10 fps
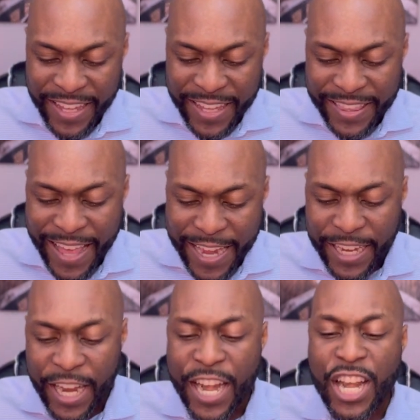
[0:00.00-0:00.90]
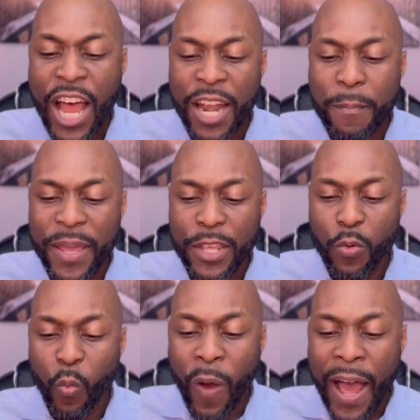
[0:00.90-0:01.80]
that not many
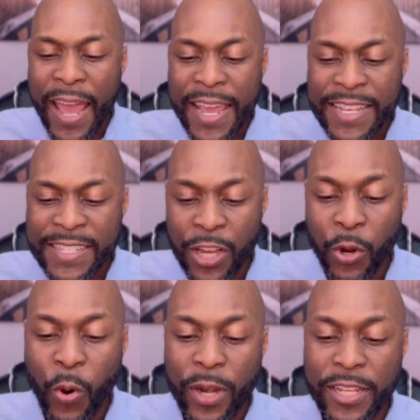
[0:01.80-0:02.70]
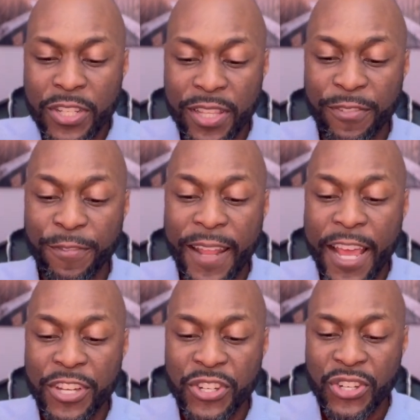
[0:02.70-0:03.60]
wise according to the
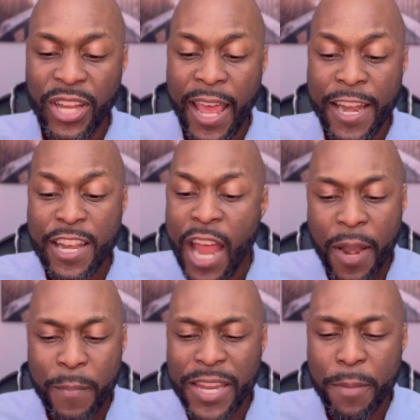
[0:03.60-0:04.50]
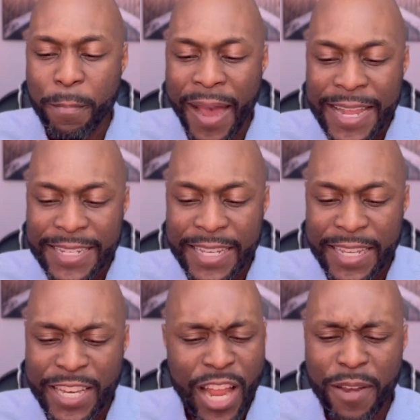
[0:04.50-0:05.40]
flesh, and not many mighty,
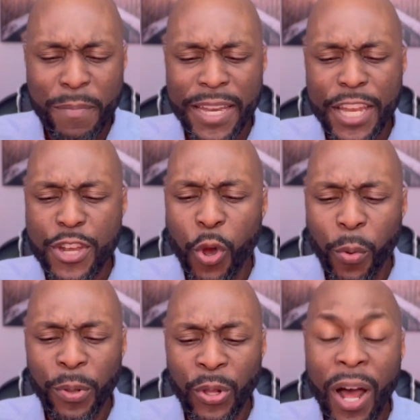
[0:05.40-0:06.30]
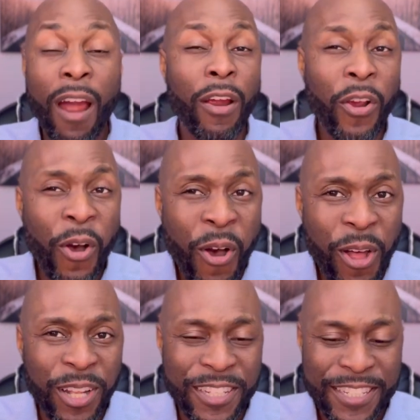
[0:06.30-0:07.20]
not many noble are
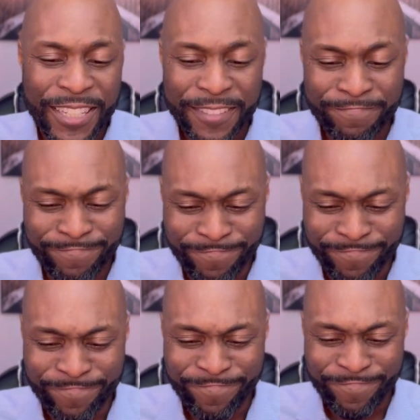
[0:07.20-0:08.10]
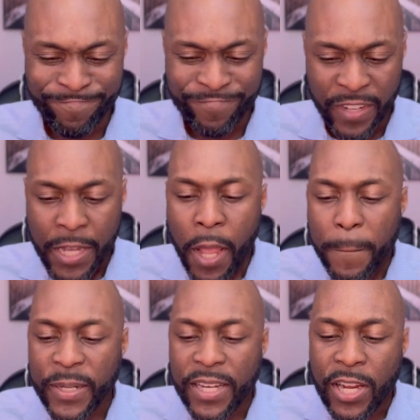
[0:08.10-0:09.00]
called. Hmm.
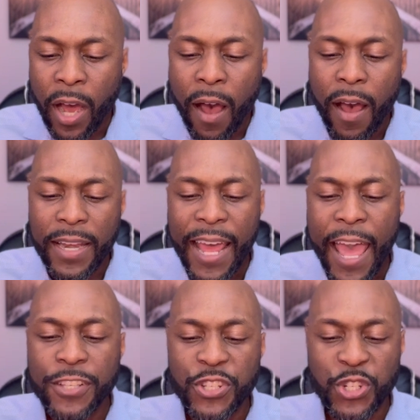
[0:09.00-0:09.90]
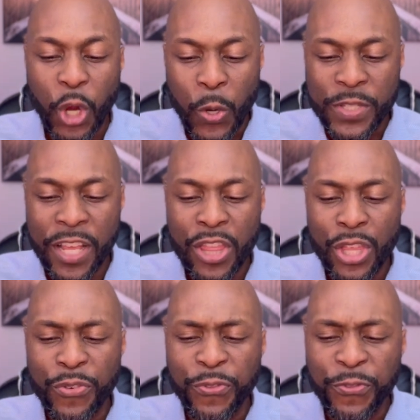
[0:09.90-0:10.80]
But God has chosen
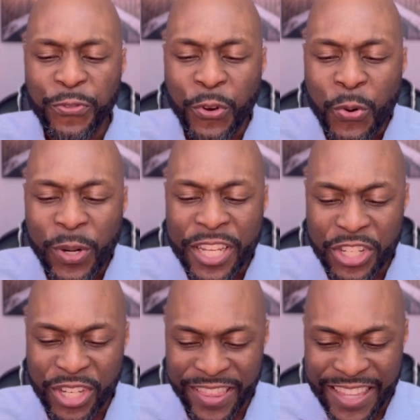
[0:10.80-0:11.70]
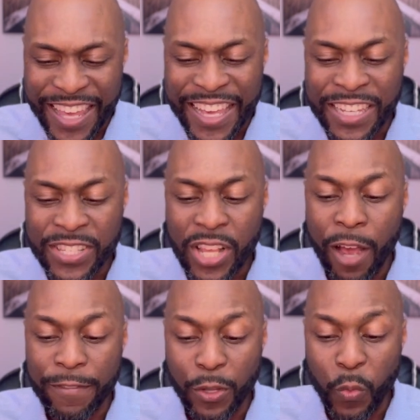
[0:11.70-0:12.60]
the foolish things
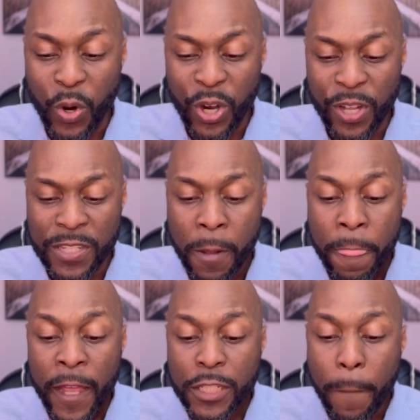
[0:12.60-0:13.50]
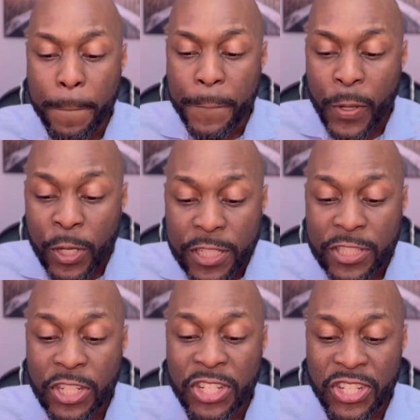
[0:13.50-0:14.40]
of the world to put
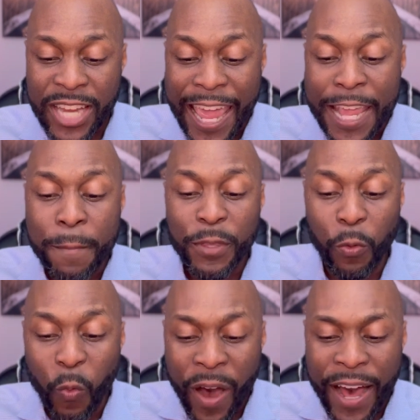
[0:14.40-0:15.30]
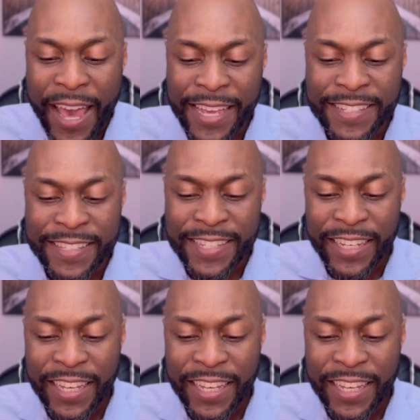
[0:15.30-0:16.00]
to shame the wise.